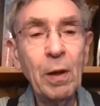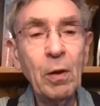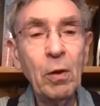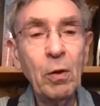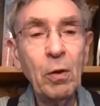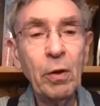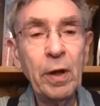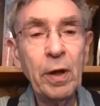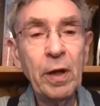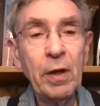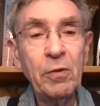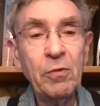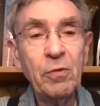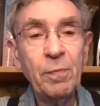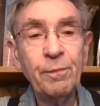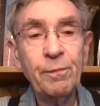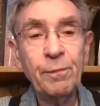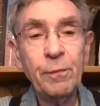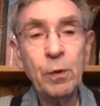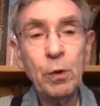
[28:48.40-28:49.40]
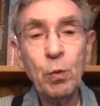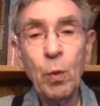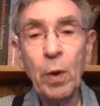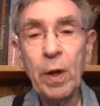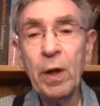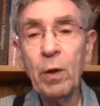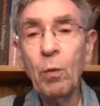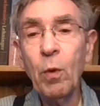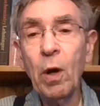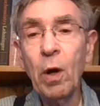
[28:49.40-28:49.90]
laureates,
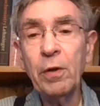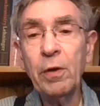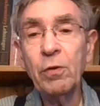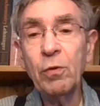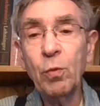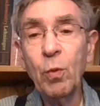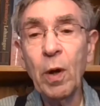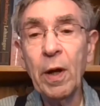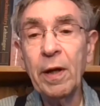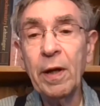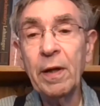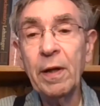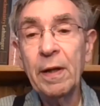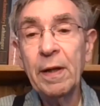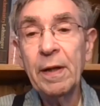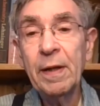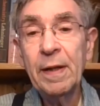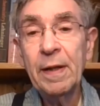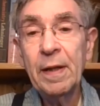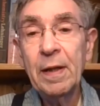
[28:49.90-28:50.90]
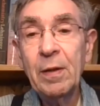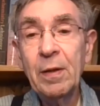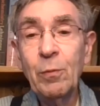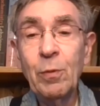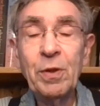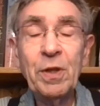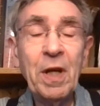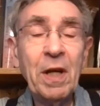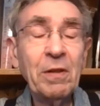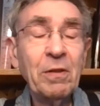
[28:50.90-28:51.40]
21 and 20,
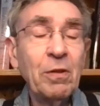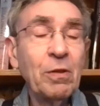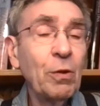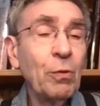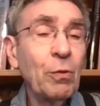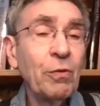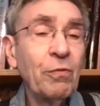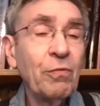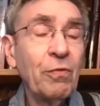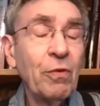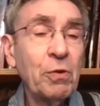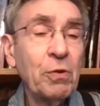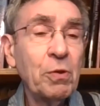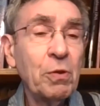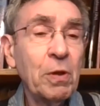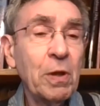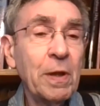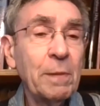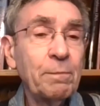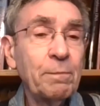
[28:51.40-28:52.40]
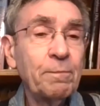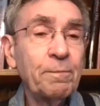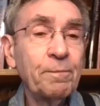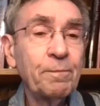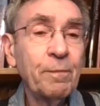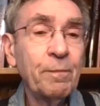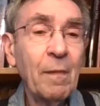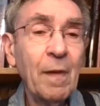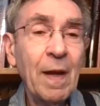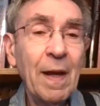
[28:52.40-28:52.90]
which had to do it virtually.
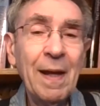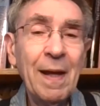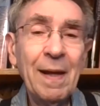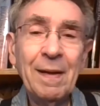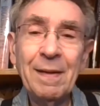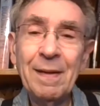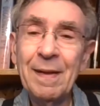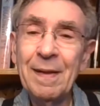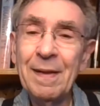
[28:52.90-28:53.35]
And